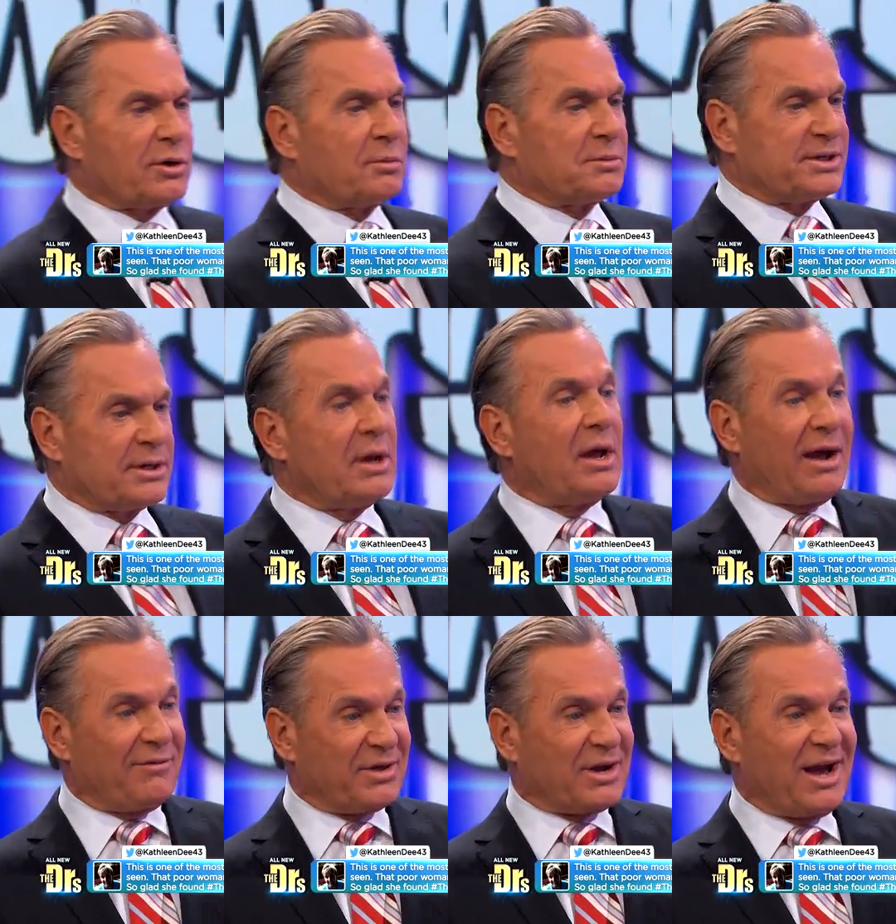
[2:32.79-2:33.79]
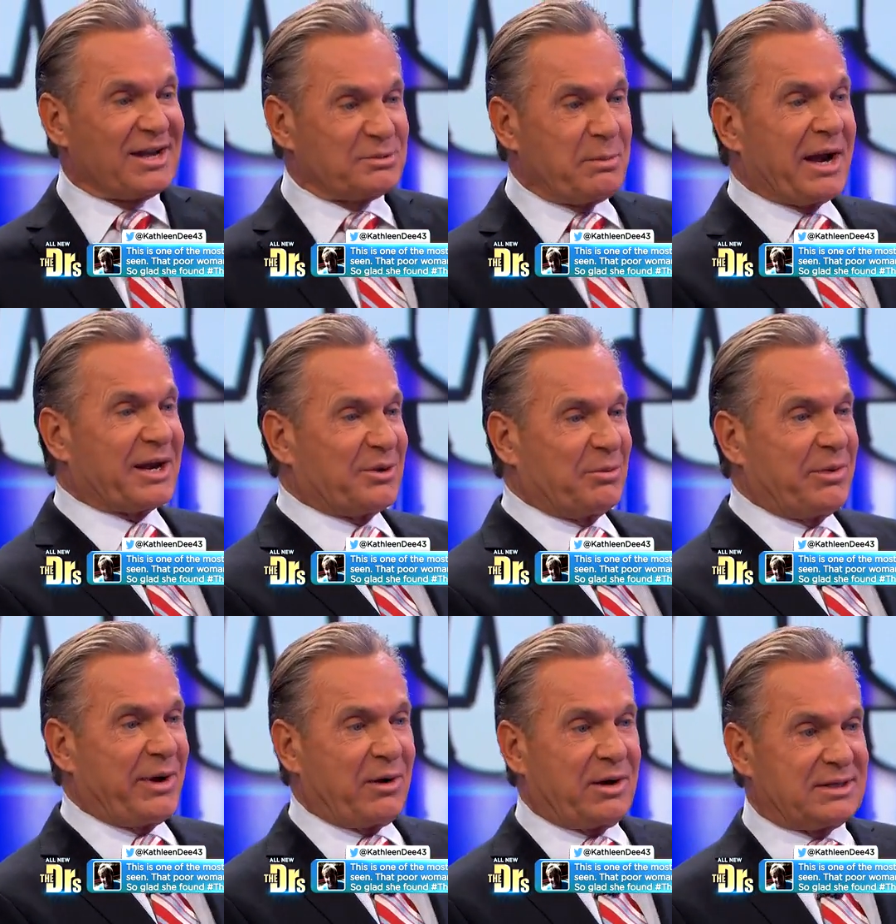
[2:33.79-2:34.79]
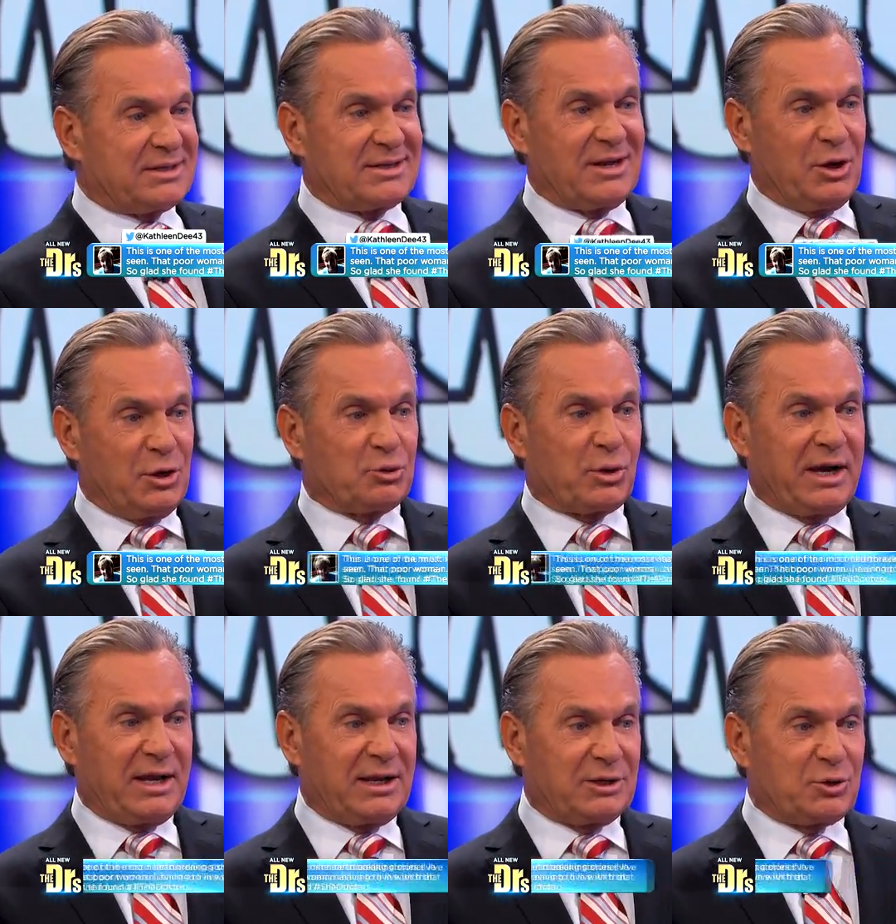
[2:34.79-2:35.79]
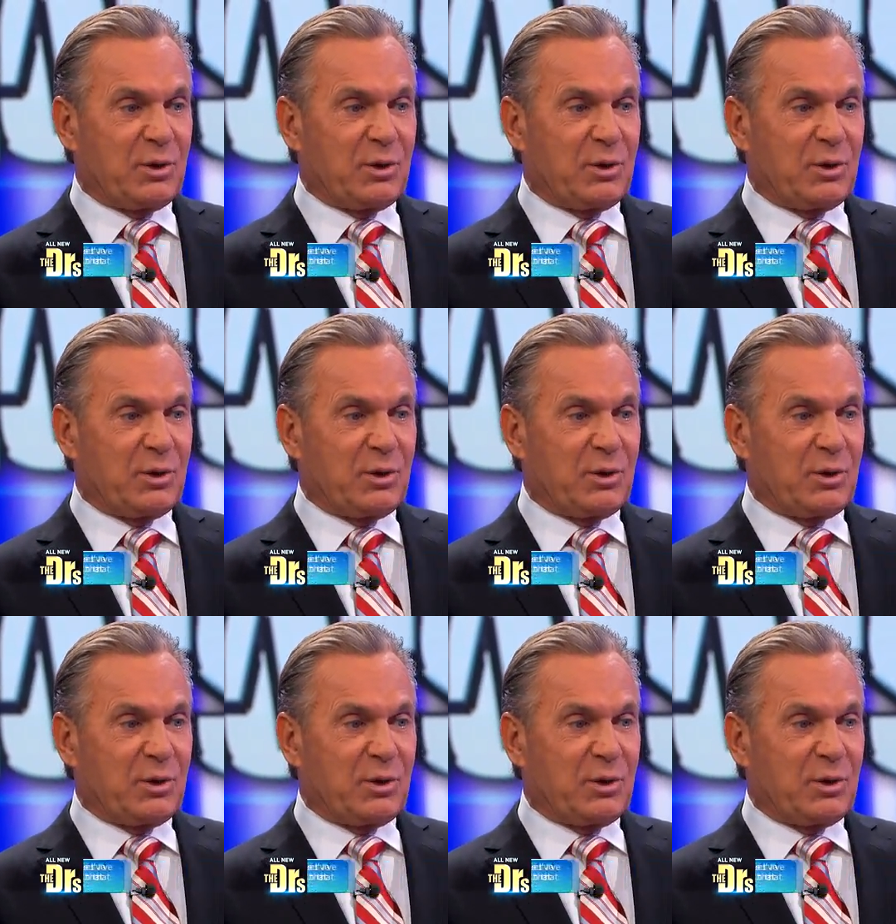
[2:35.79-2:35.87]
terms of the cosmetic appearance, yes. treating,